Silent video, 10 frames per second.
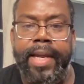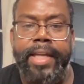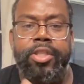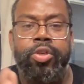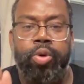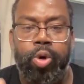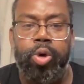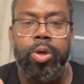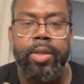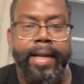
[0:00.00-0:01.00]
It's
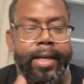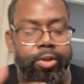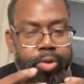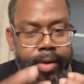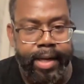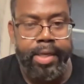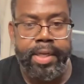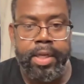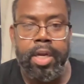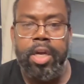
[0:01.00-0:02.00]
cool and trendy